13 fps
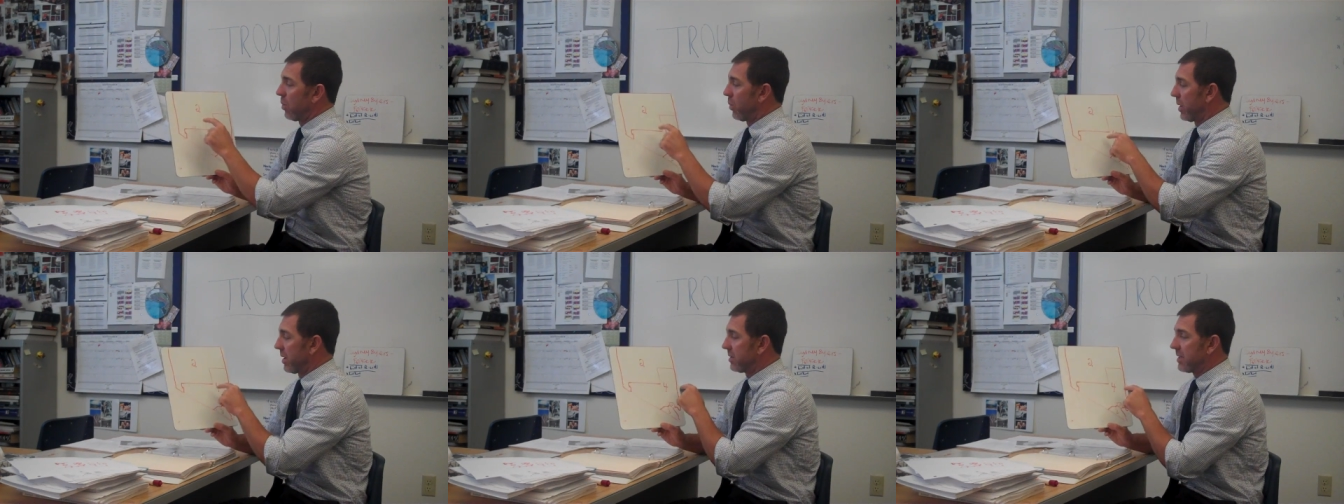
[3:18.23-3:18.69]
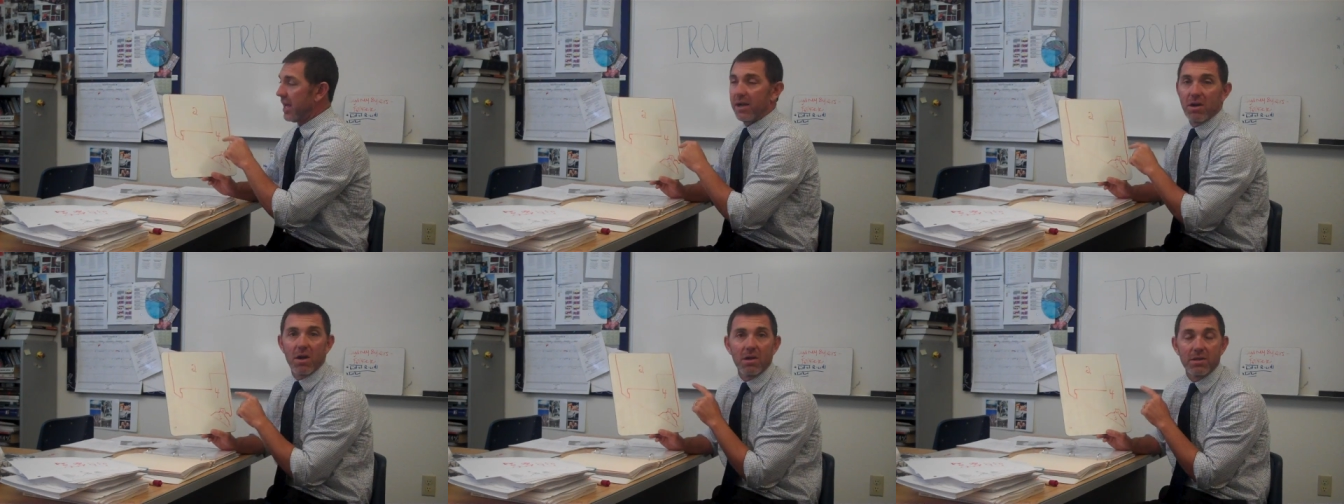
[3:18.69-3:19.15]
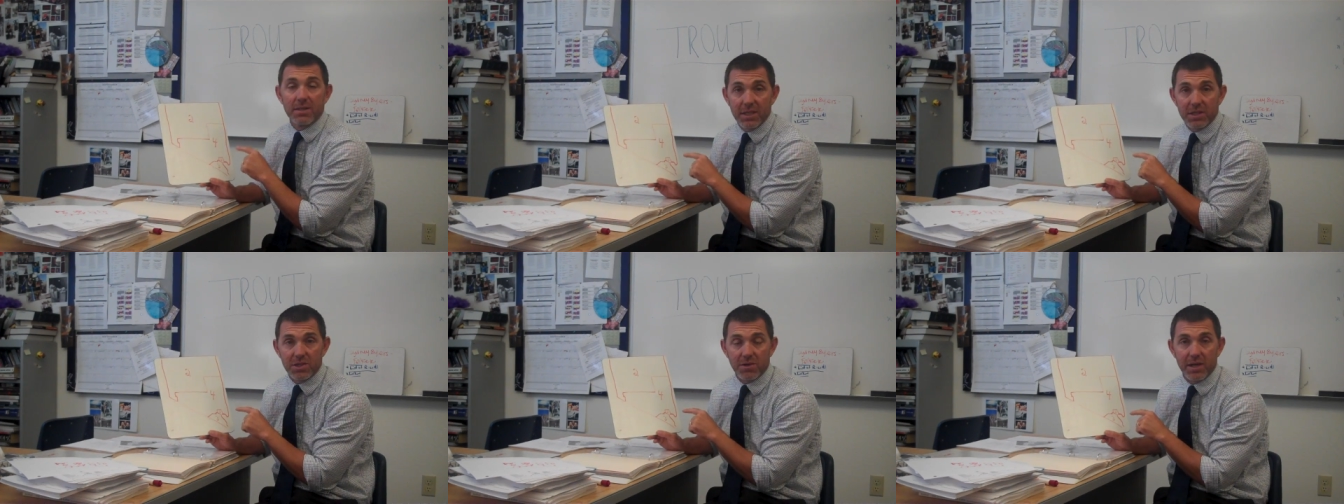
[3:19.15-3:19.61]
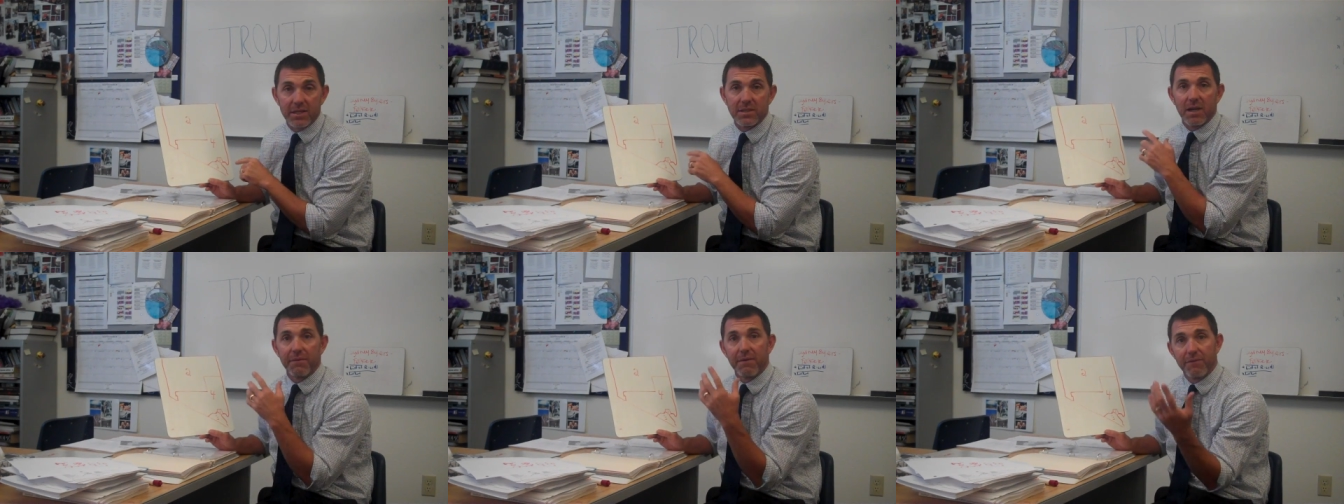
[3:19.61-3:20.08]
winner-take-all
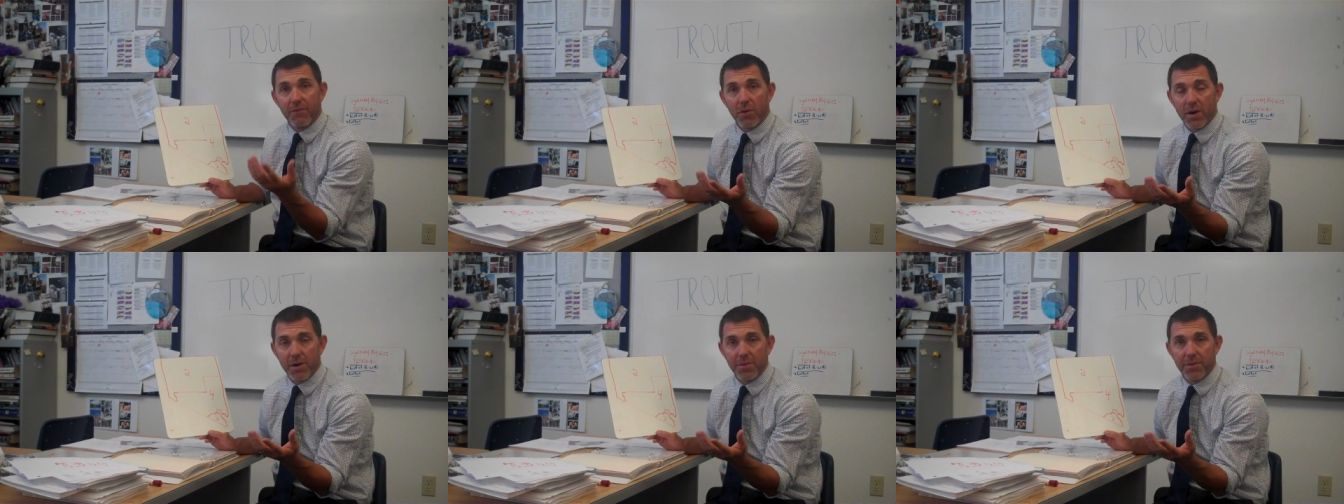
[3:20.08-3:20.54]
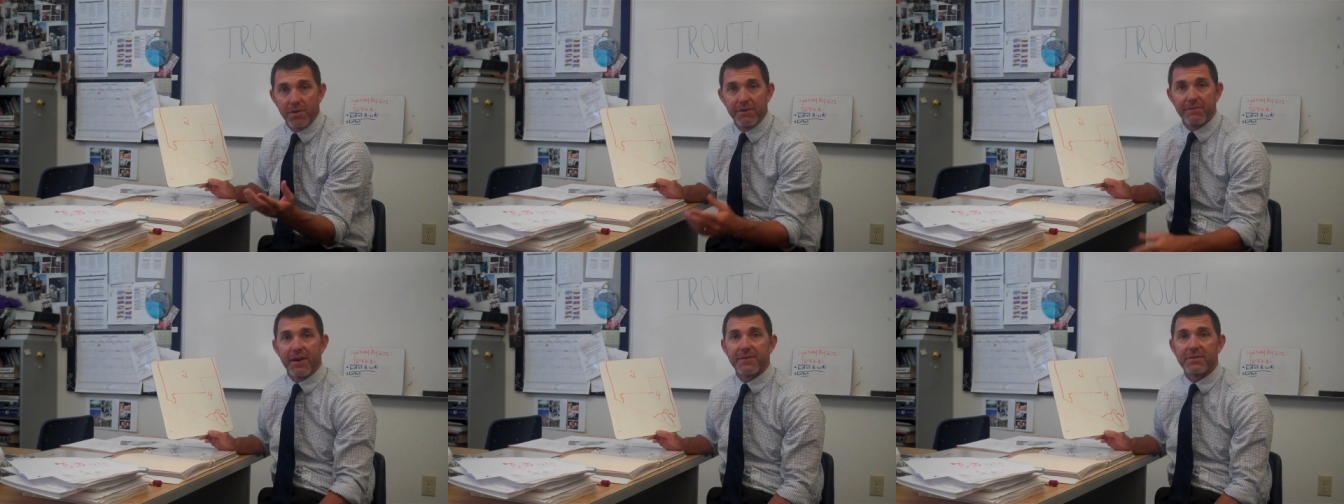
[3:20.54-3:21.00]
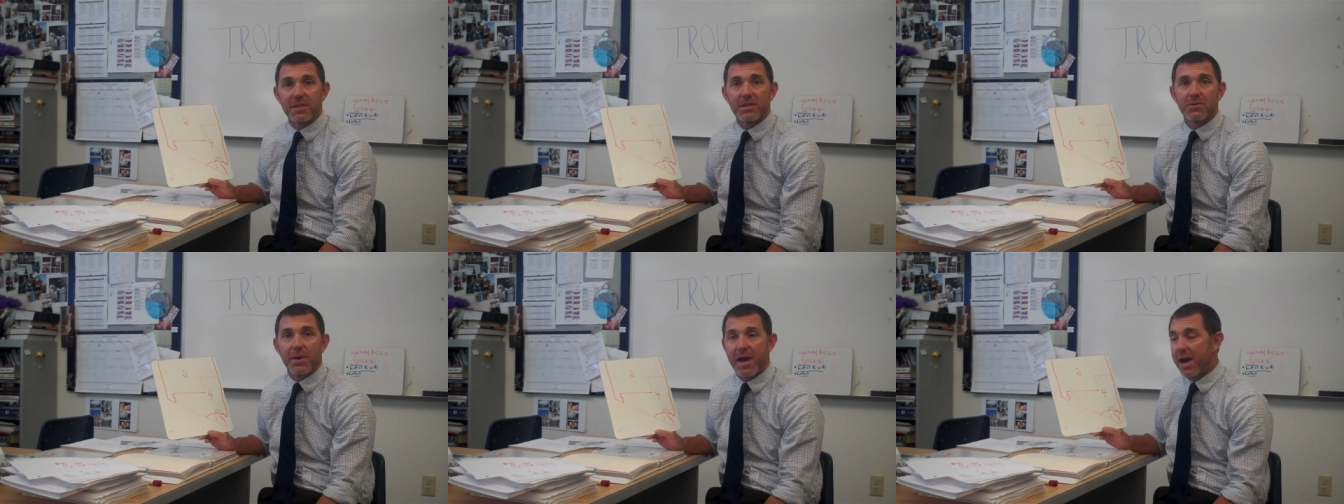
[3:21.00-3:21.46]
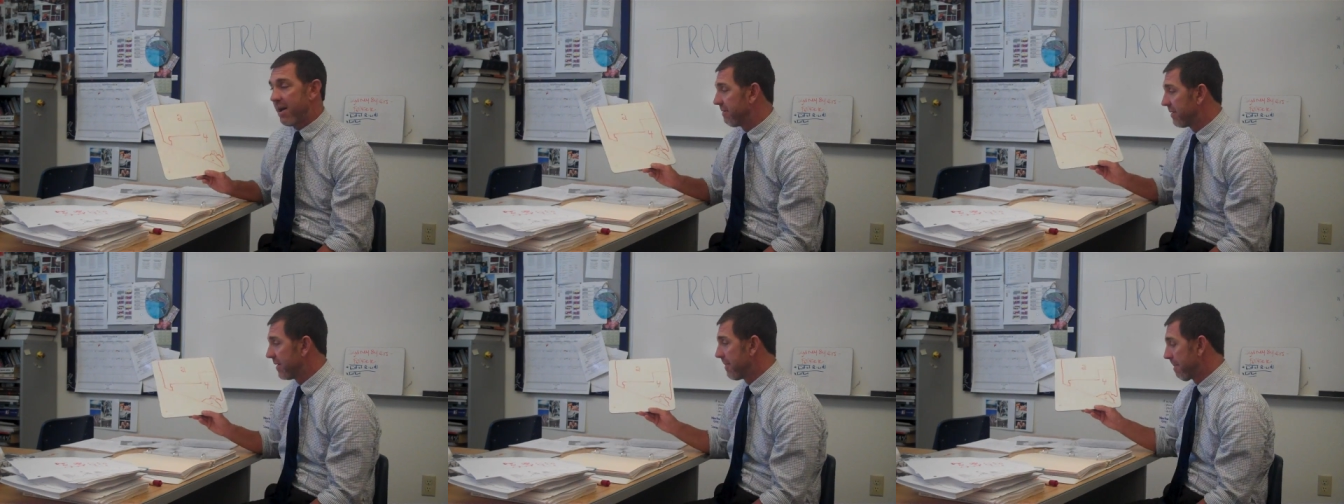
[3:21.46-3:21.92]
districts of the 435 seats we
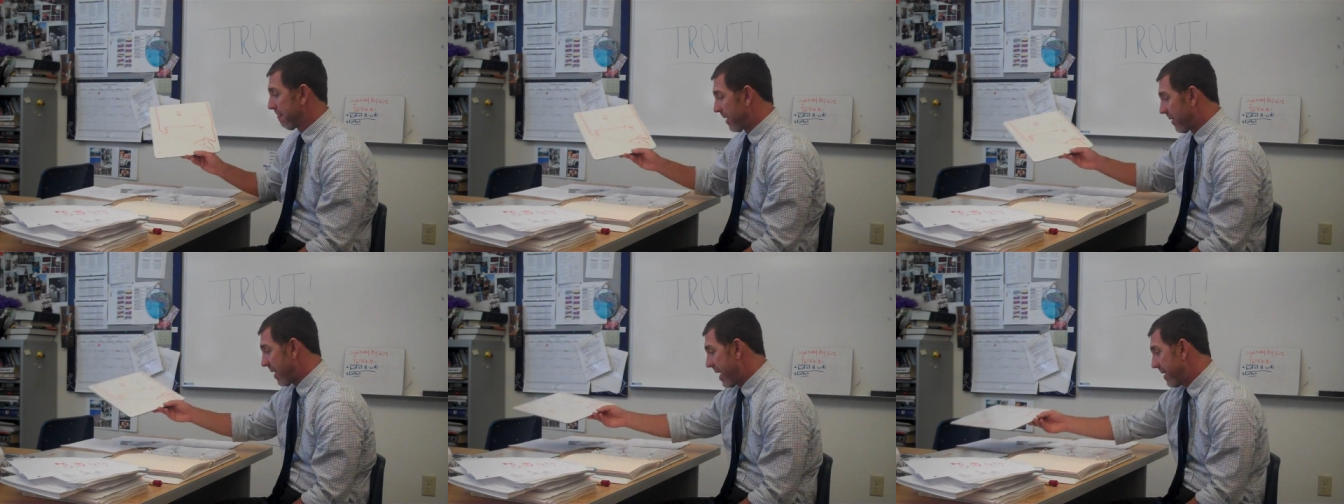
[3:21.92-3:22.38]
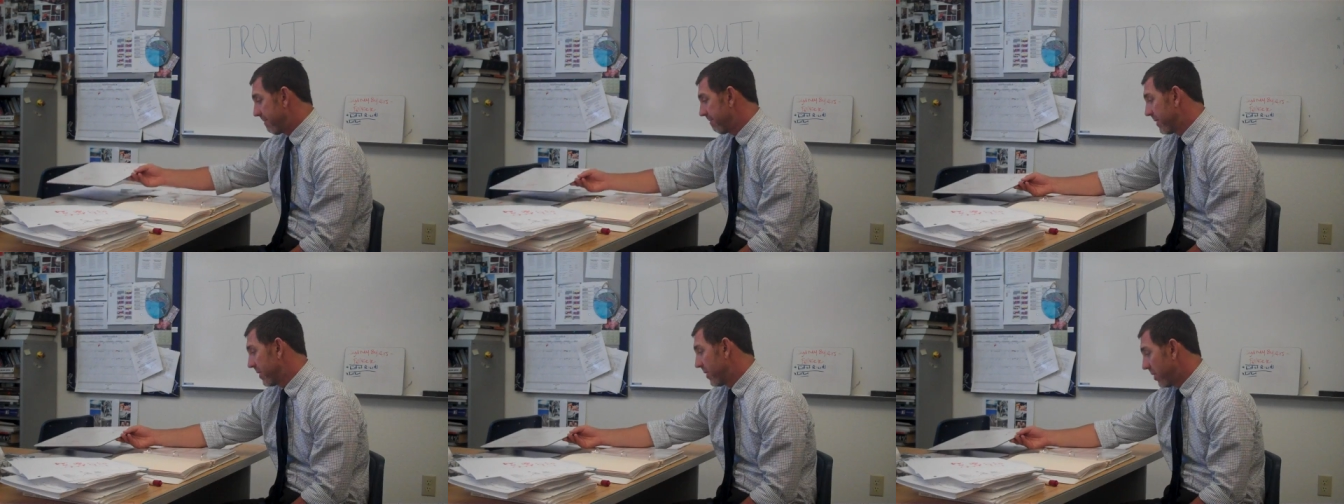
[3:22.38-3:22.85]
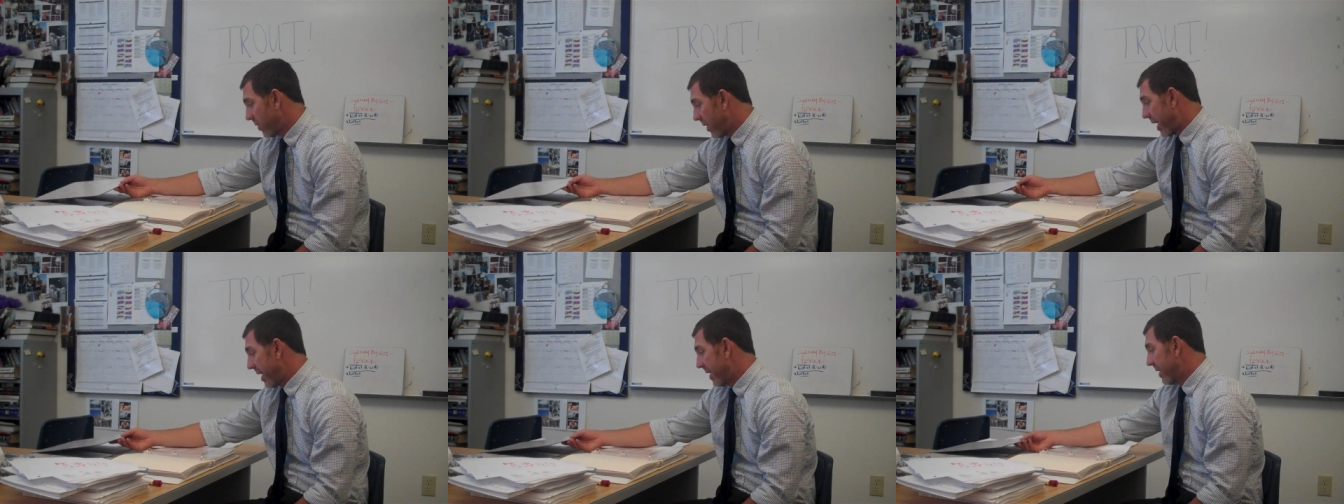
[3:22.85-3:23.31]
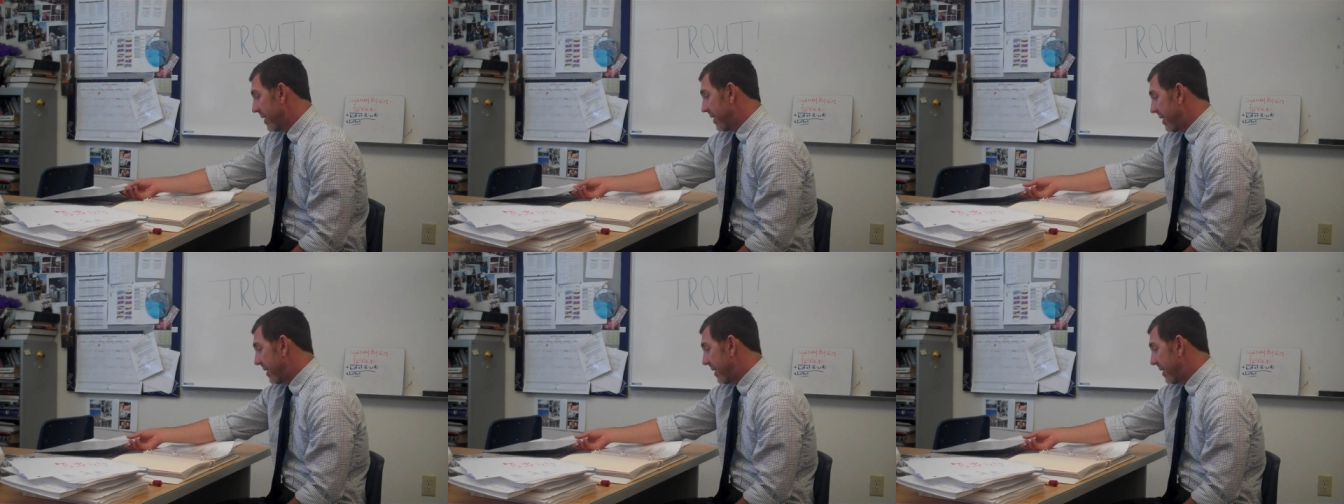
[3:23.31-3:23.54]
have. All right? Okay.